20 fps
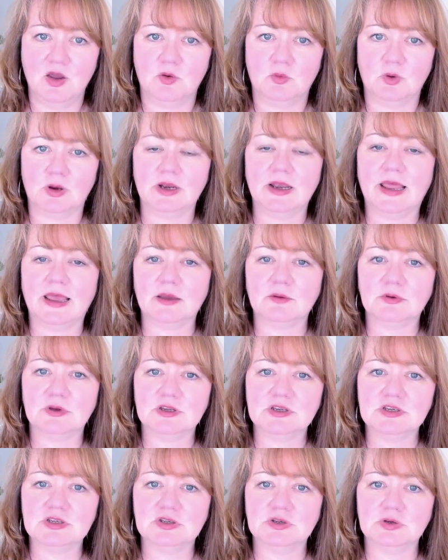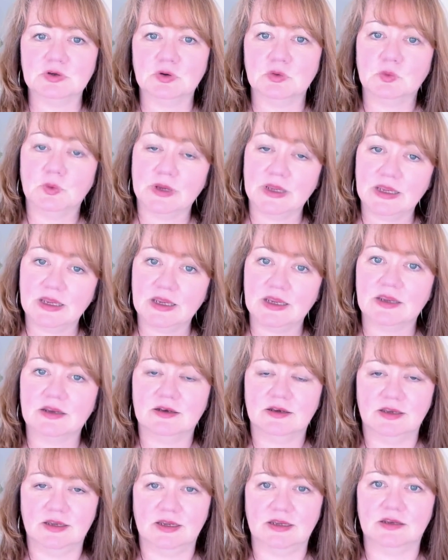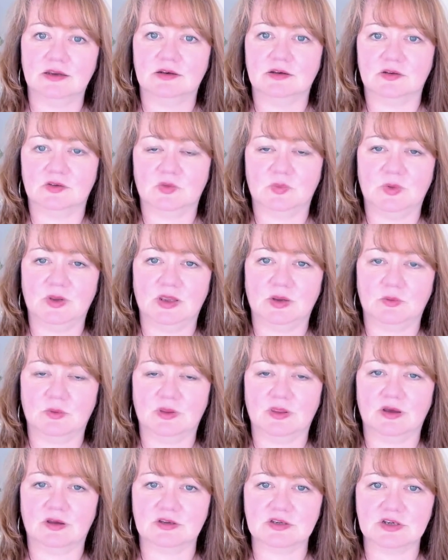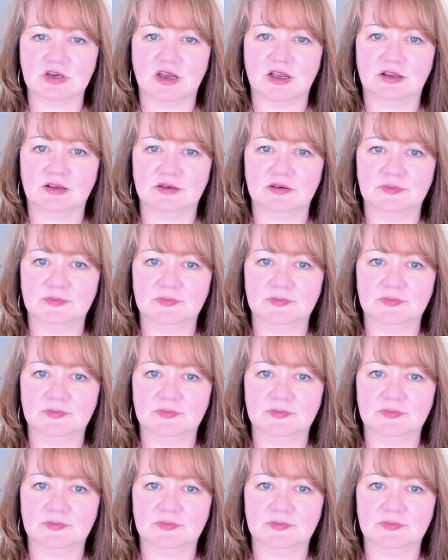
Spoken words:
What language do we need to speak with our child?